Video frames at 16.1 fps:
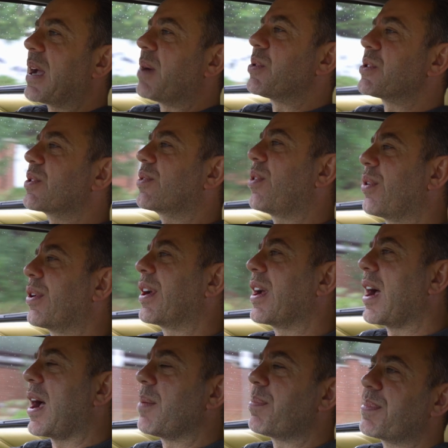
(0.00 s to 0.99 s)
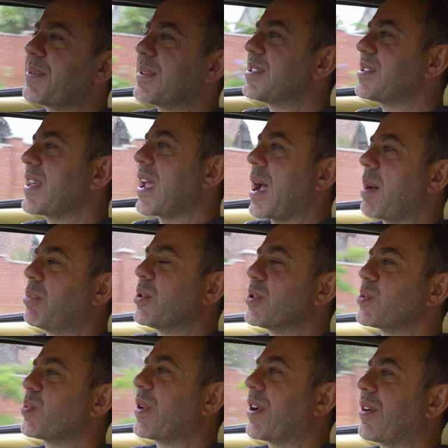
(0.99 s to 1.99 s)
I was growing up, these
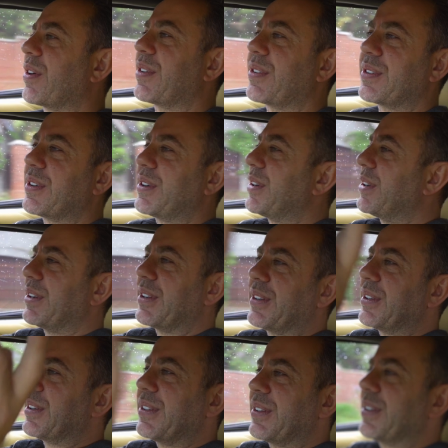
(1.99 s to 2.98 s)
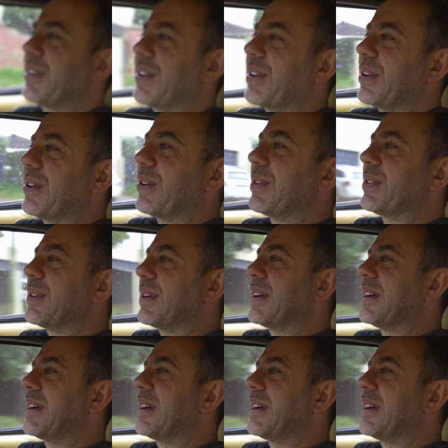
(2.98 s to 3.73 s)
Diablos were, you know,